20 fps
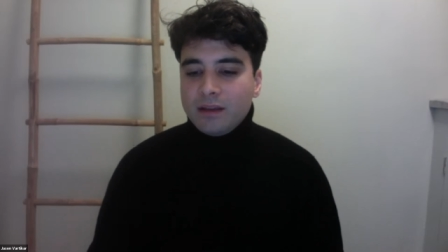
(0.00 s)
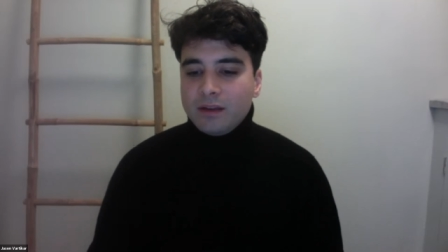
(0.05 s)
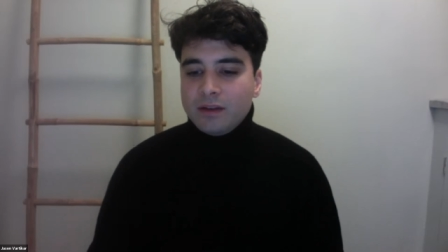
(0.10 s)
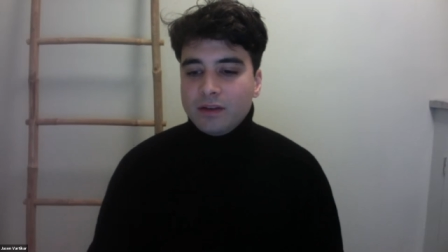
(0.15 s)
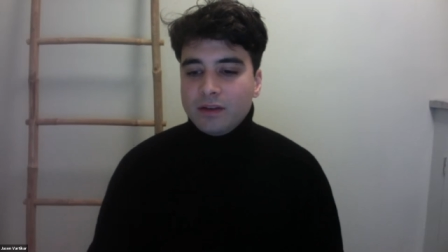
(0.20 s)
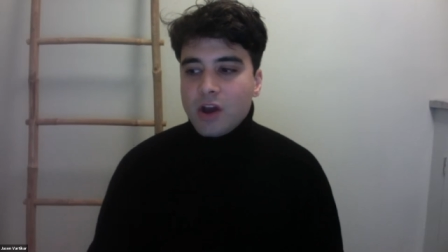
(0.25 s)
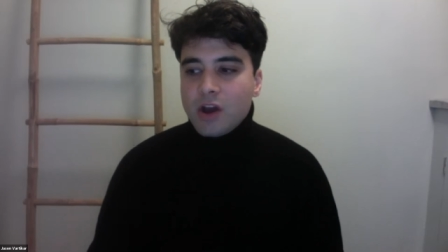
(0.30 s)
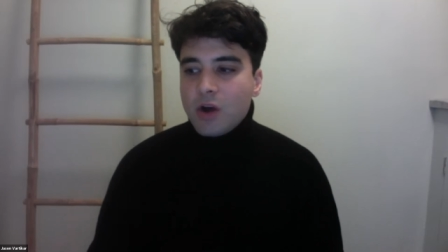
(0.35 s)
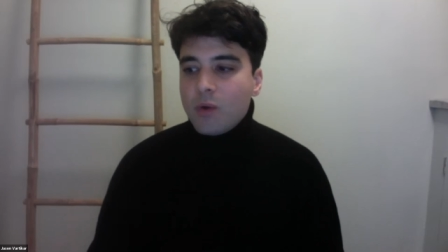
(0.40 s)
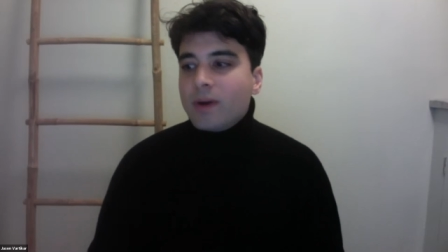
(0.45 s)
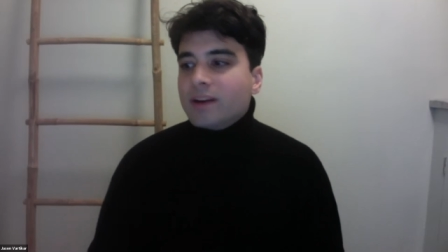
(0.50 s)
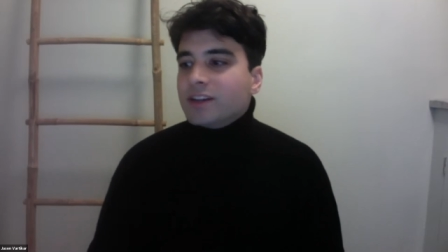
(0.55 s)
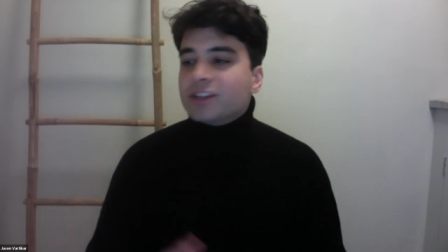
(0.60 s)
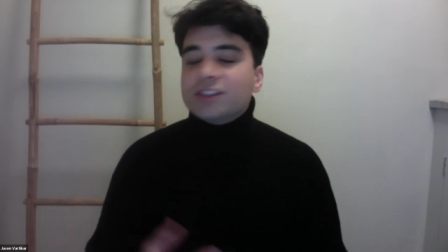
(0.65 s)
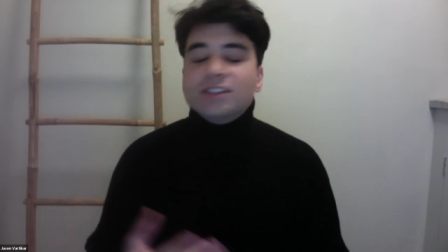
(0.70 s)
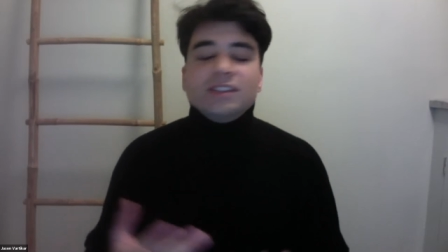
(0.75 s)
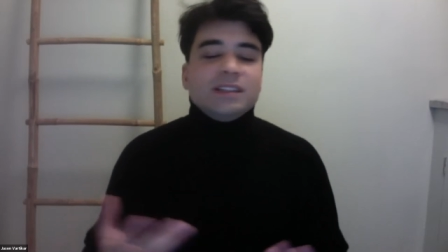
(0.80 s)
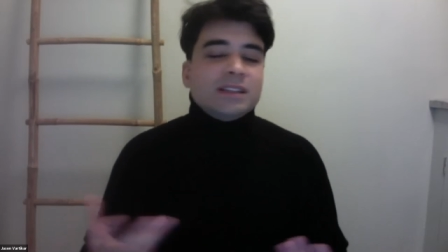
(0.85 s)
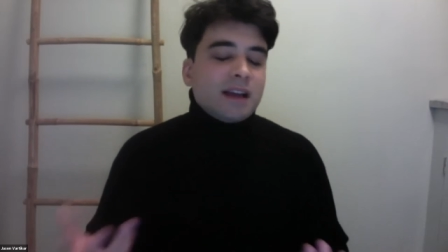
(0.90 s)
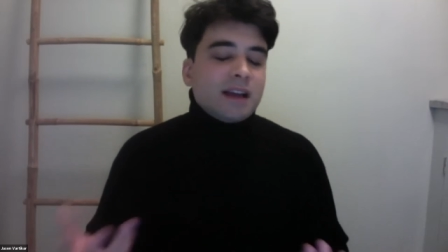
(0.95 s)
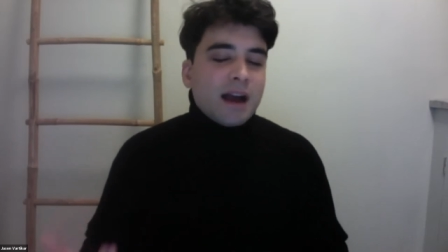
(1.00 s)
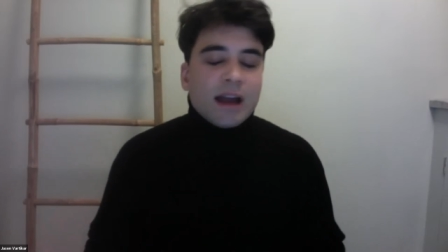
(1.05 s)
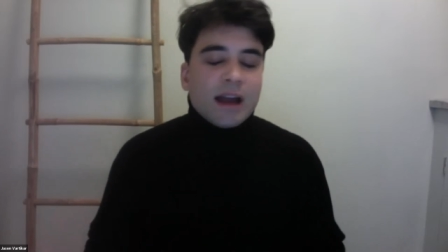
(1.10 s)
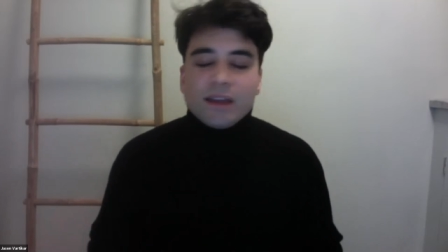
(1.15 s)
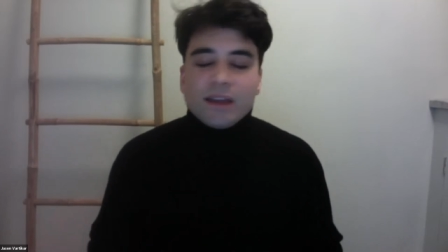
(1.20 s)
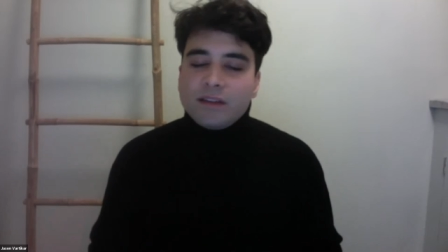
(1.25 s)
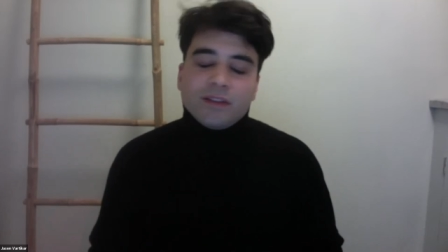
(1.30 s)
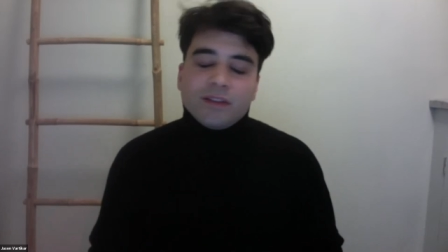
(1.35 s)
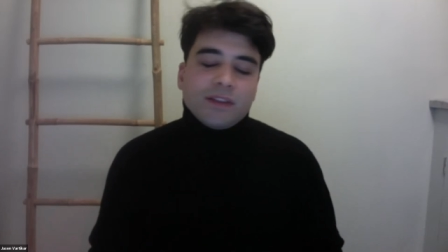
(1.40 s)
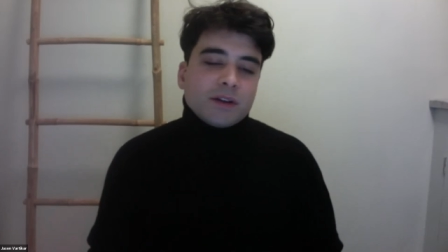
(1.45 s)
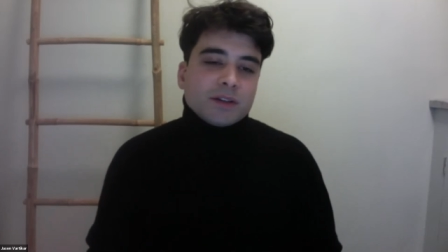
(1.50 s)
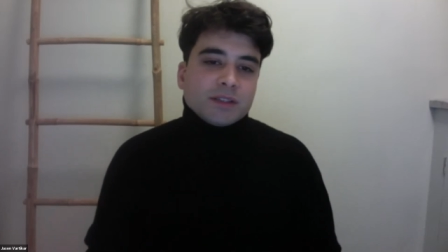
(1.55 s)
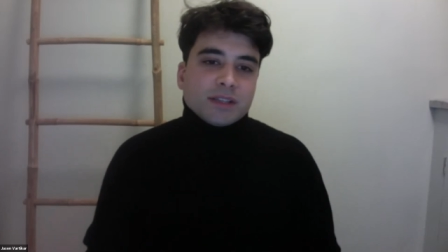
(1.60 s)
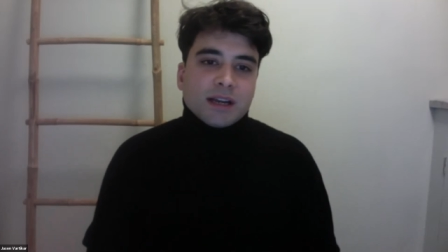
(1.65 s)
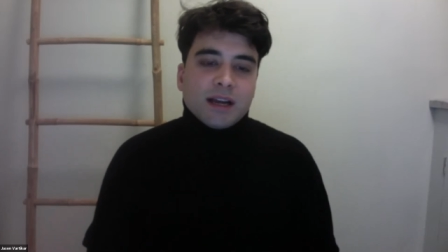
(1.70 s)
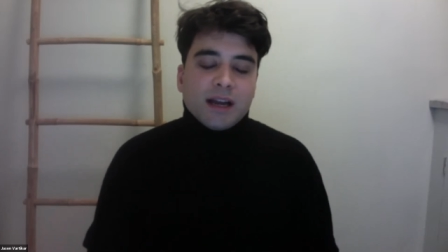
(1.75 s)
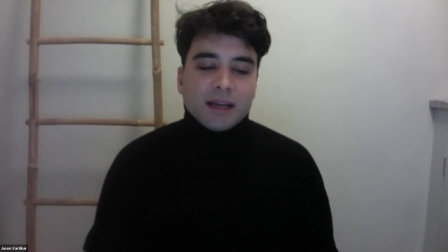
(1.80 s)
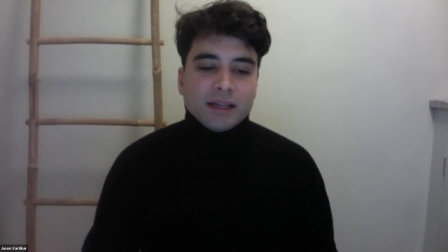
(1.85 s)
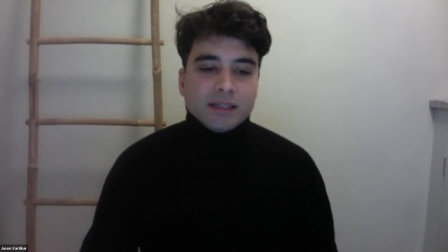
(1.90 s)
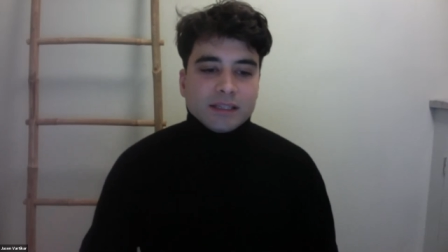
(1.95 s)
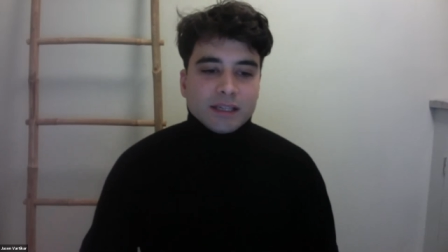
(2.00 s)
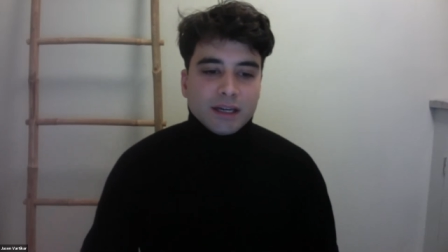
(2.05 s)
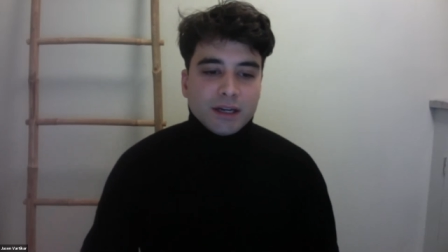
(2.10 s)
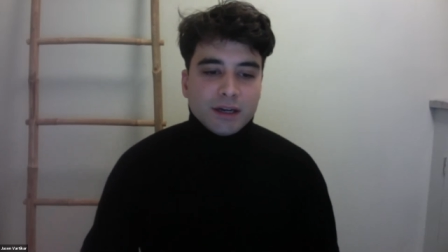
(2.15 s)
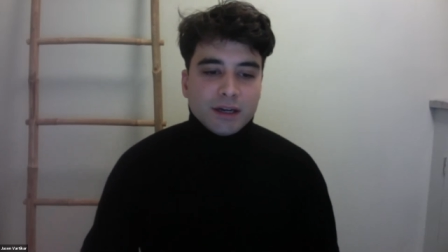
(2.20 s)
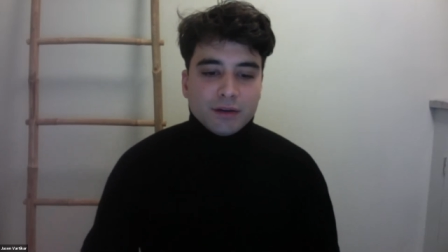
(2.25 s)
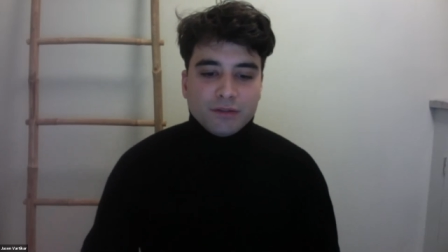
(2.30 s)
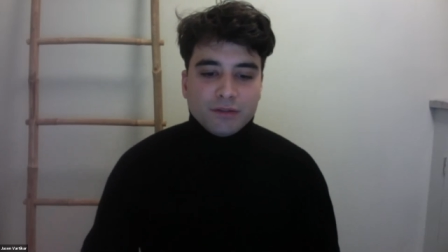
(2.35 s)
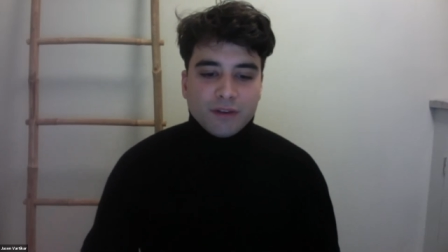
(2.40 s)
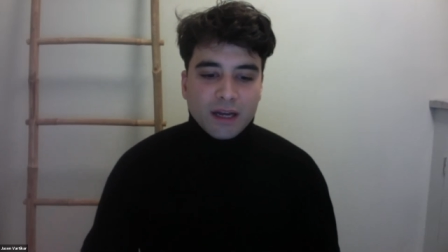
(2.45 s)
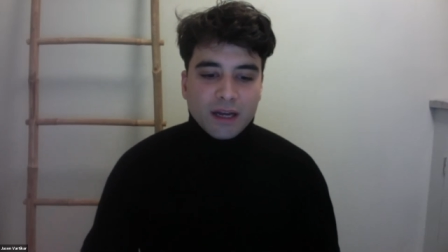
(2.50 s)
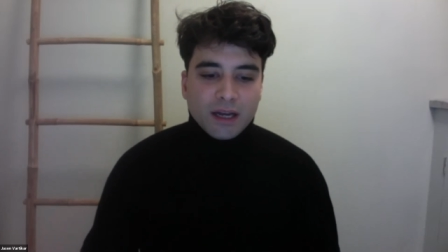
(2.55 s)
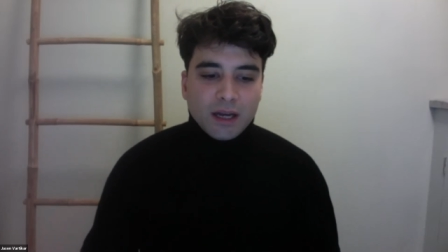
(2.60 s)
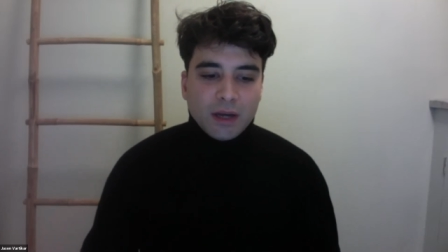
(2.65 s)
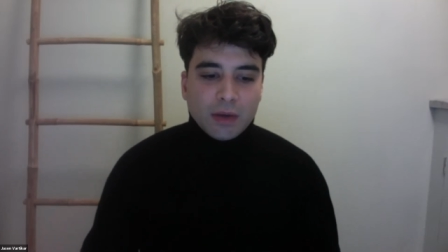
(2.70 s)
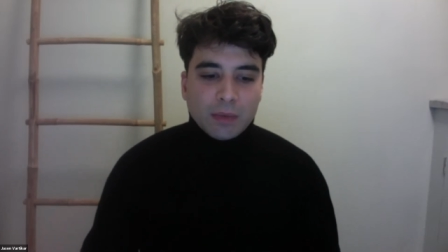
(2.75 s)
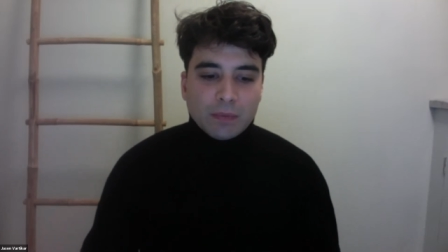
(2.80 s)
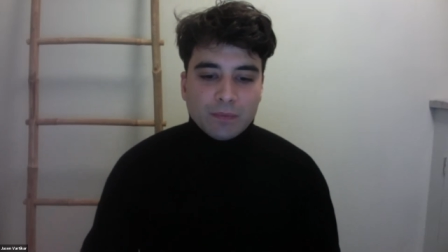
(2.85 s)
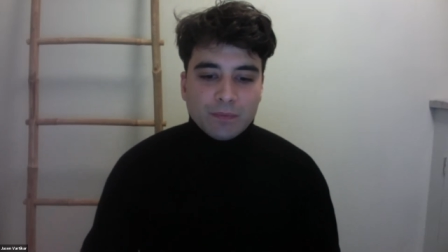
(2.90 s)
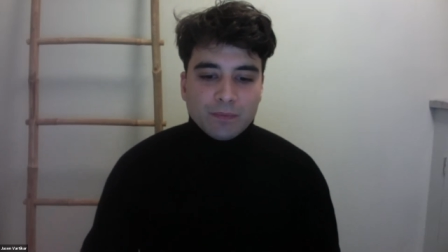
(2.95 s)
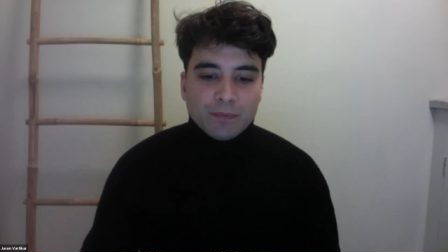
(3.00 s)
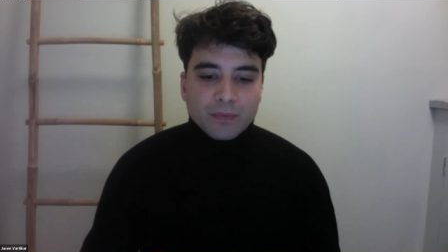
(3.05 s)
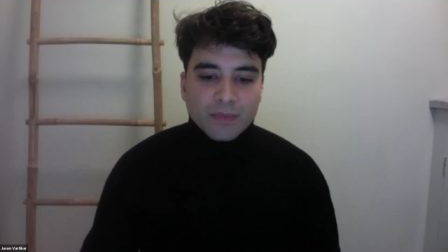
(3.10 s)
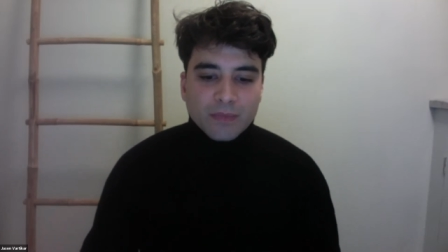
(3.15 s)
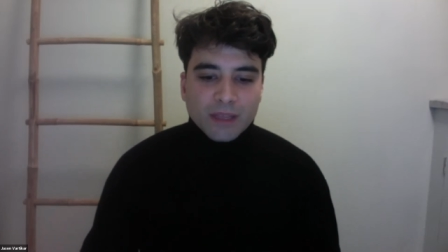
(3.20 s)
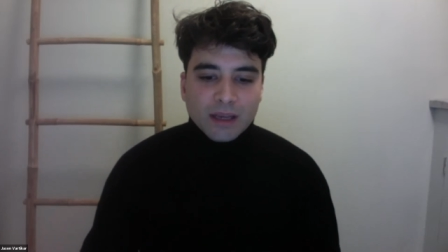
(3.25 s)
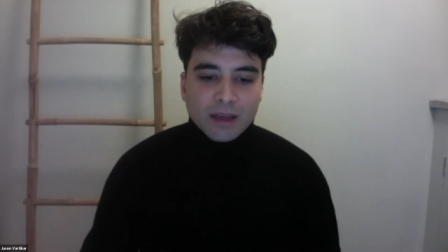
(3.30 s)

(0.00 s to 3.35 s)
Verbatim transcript: no one could deny that there's a kind of, um,